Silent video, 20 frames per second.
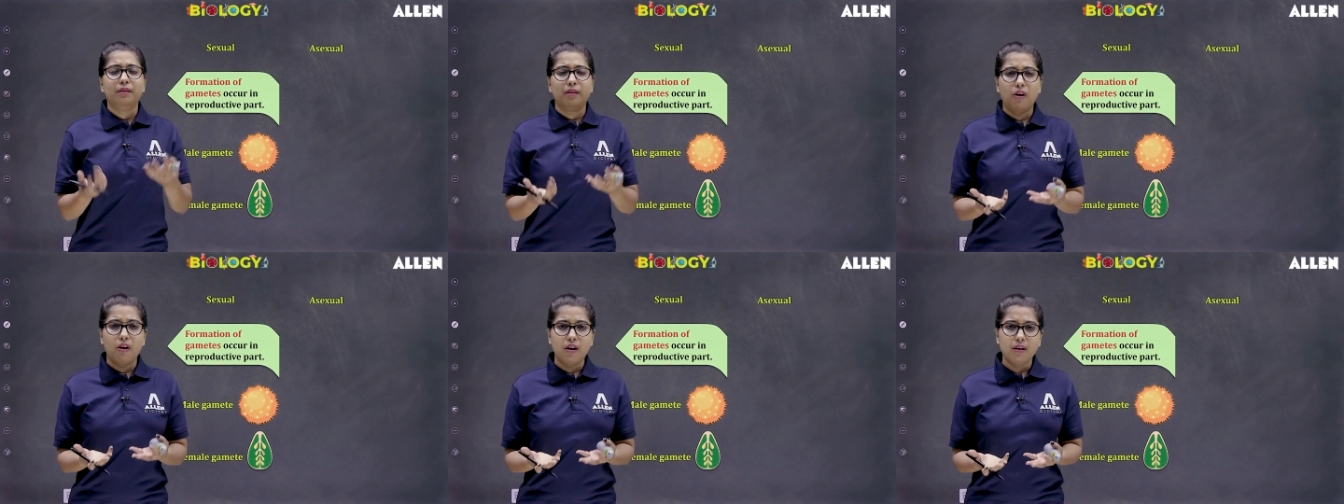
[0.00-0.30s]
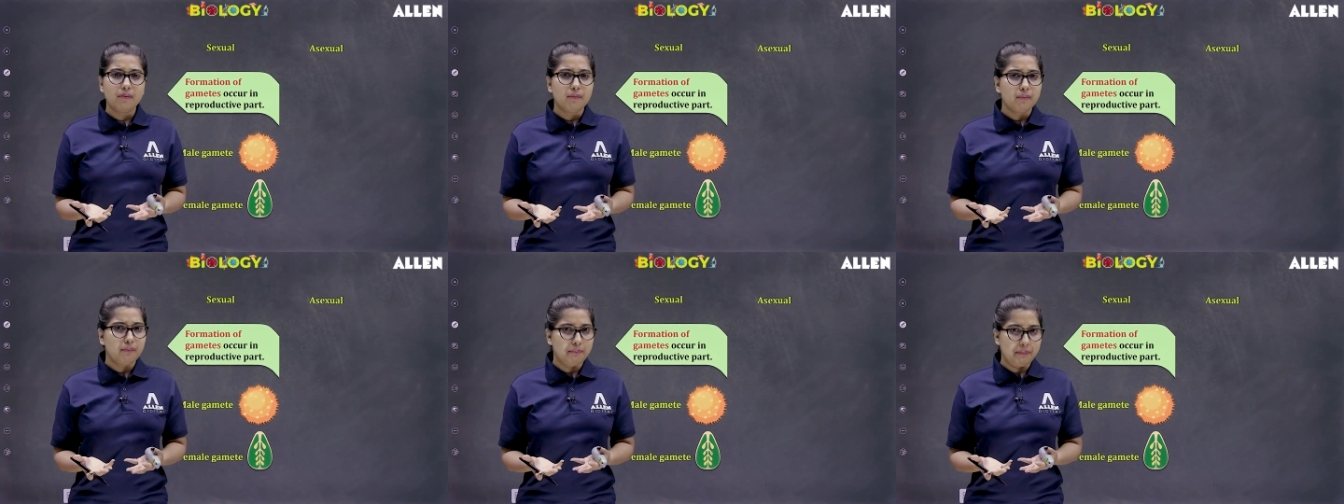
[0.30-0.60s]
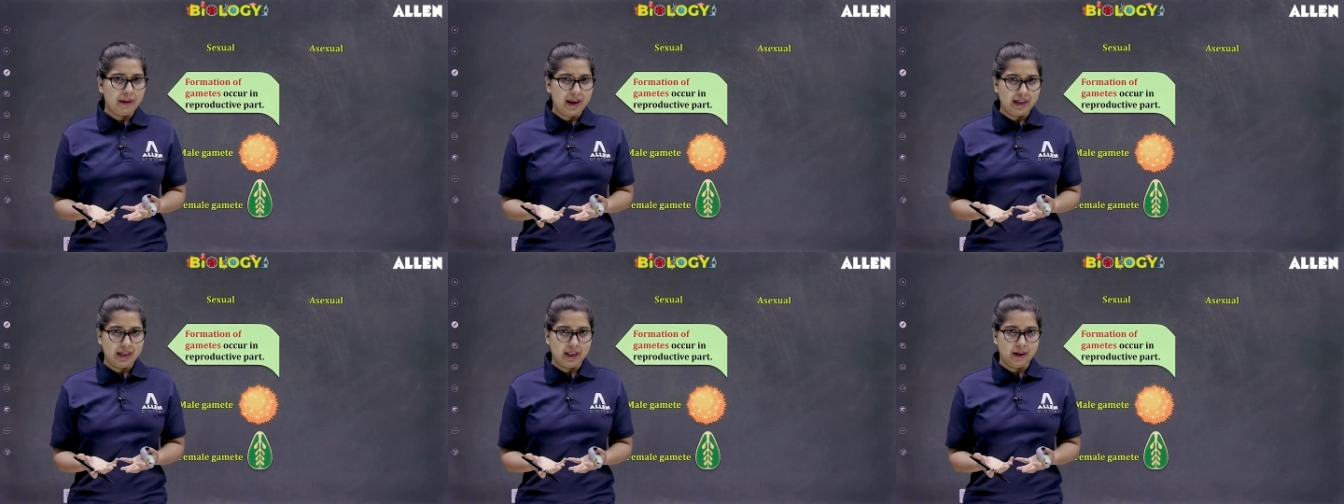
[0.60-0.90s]
or
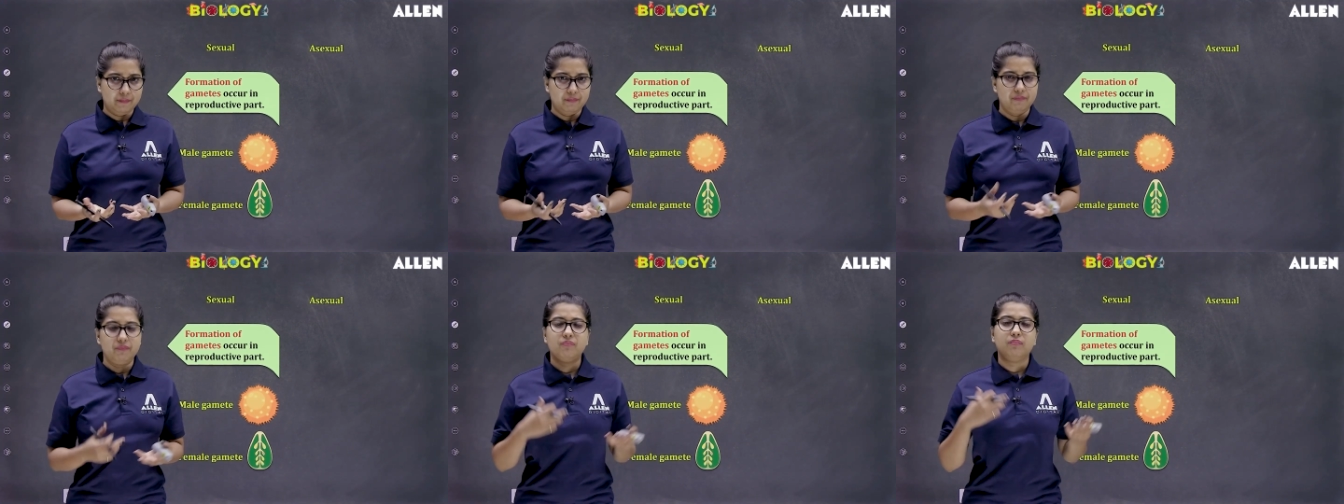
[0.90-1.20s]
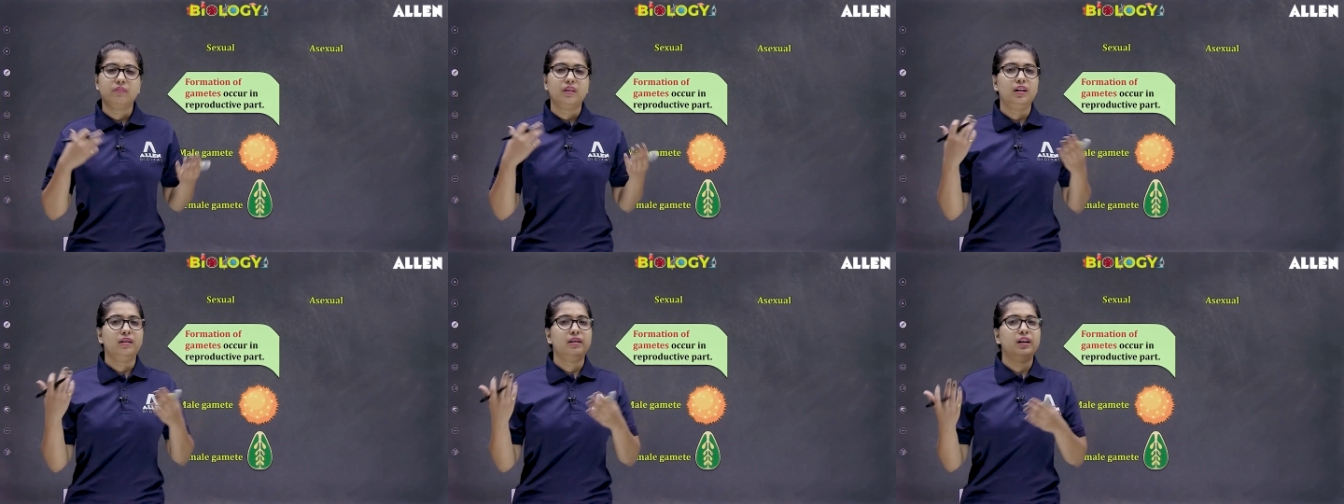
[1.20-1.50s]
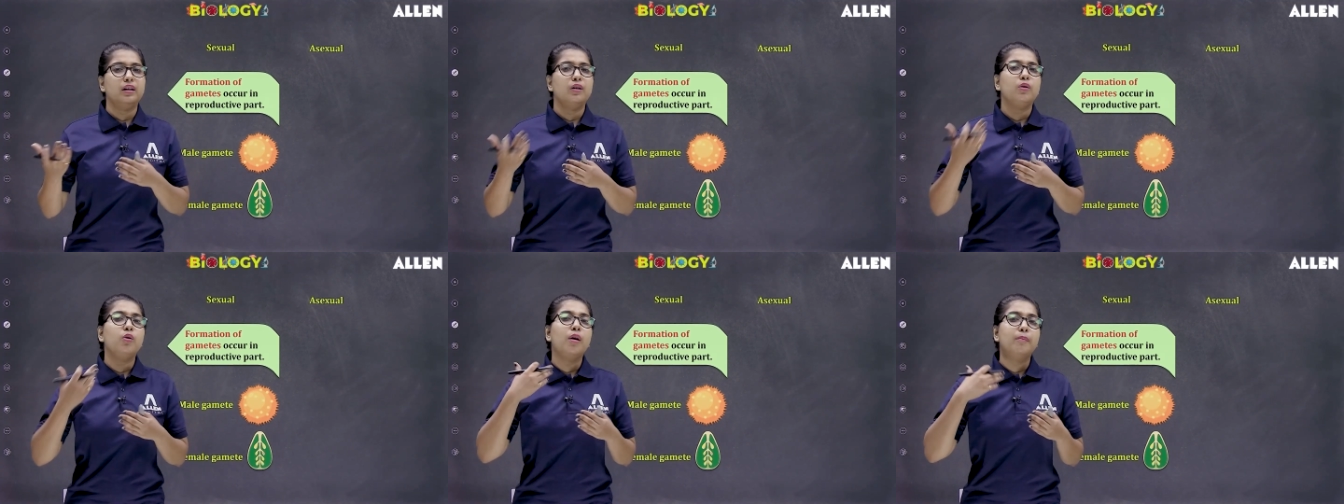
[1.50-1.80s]
many. It
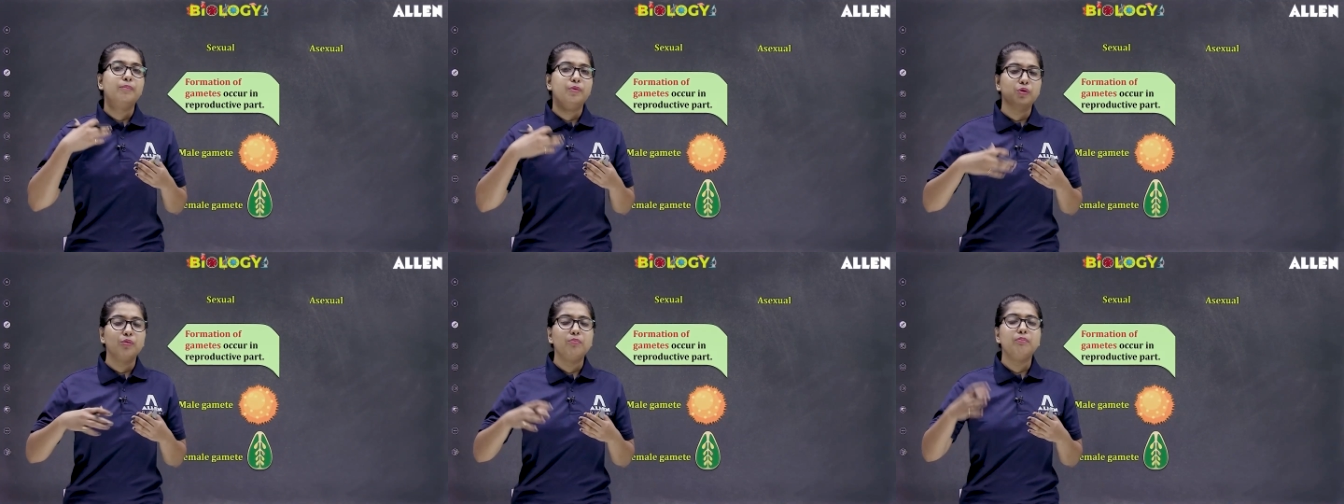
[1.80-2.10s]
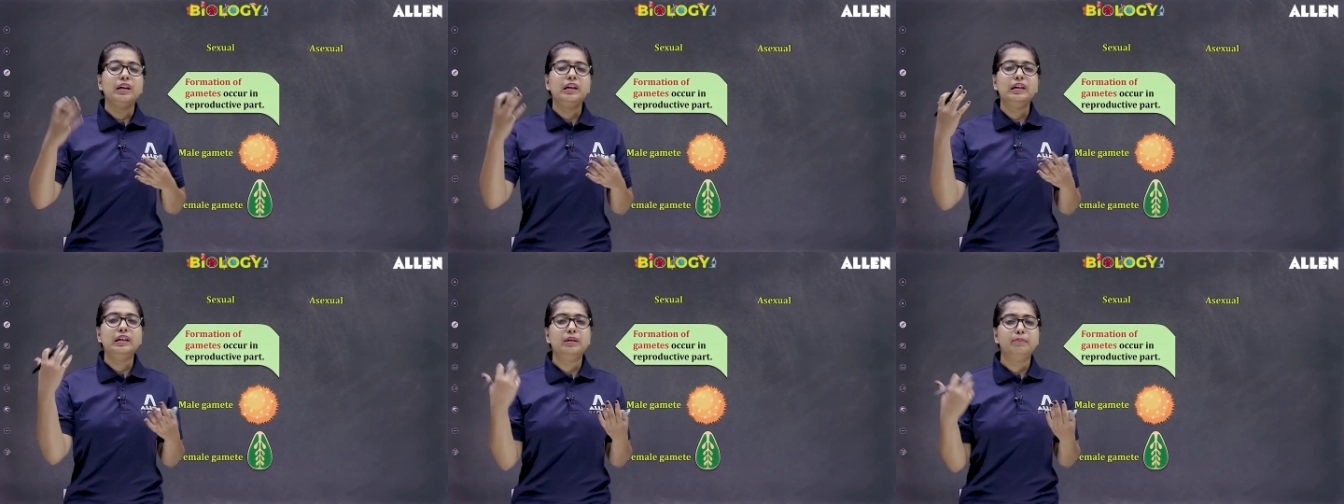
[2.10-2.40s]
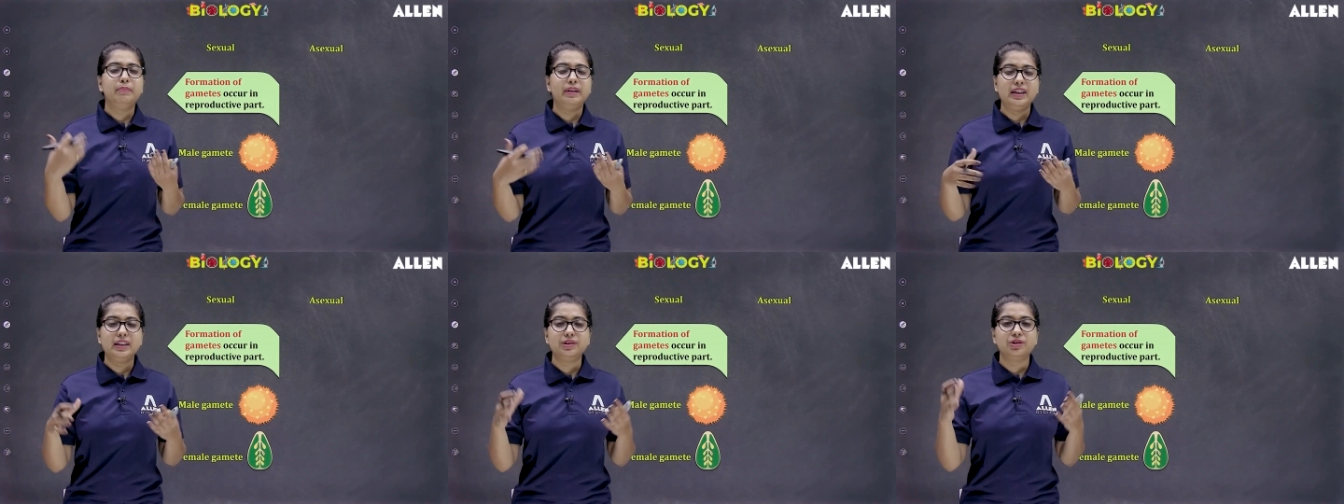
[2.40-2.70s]
can go up to
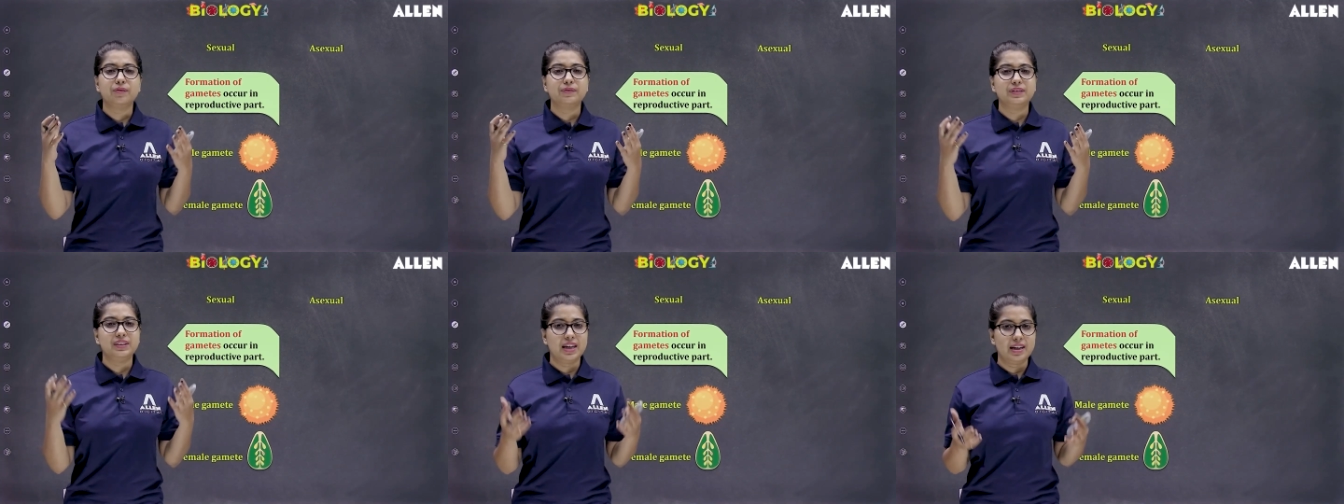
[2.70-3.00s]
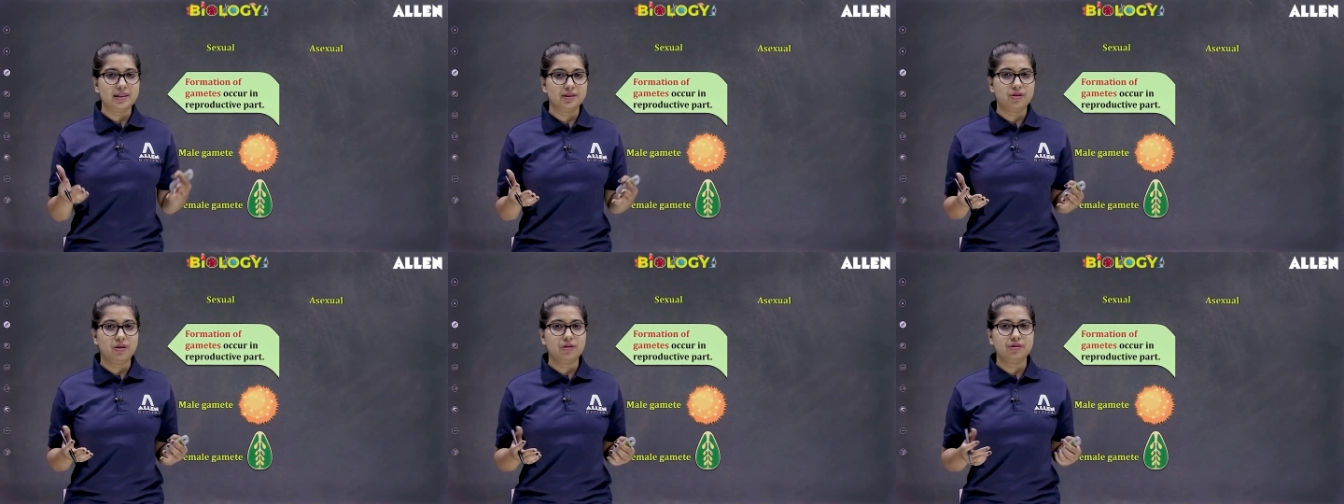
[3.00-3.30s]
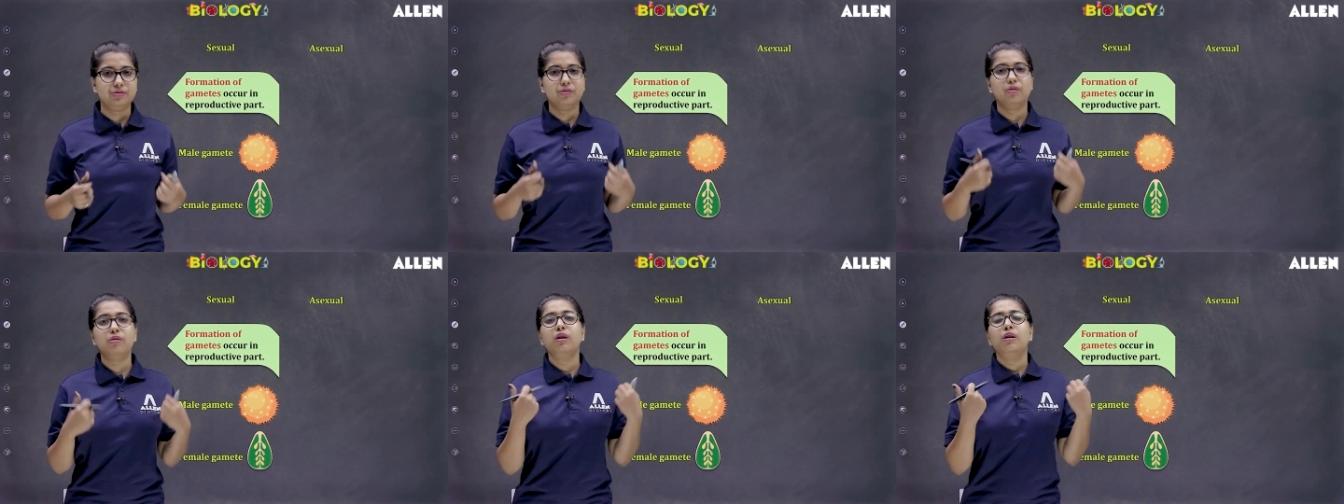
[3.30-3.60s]
million, billions of cells
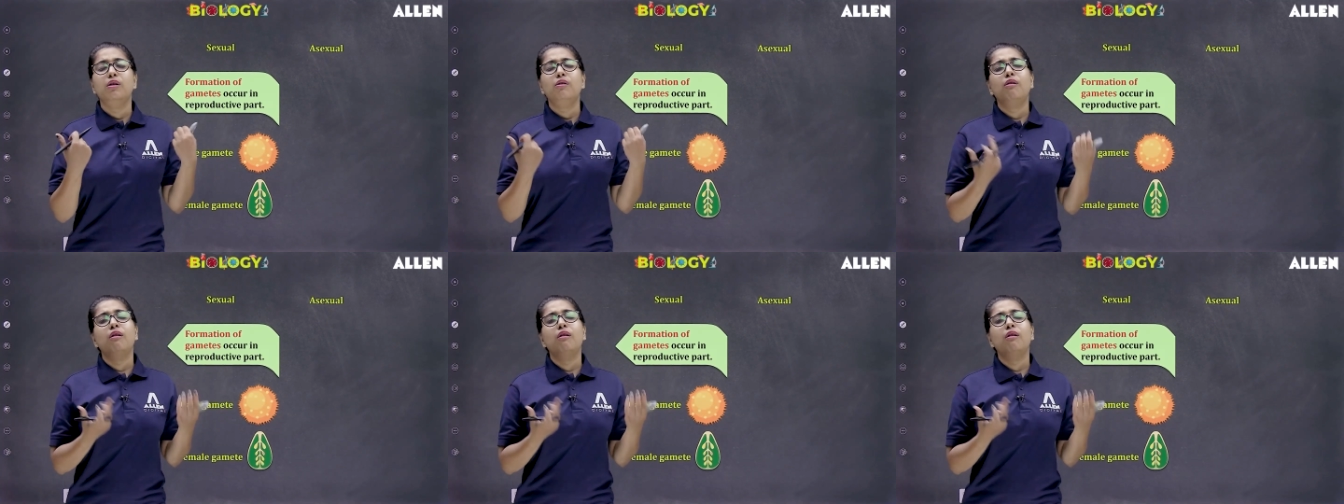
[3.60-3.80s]
also,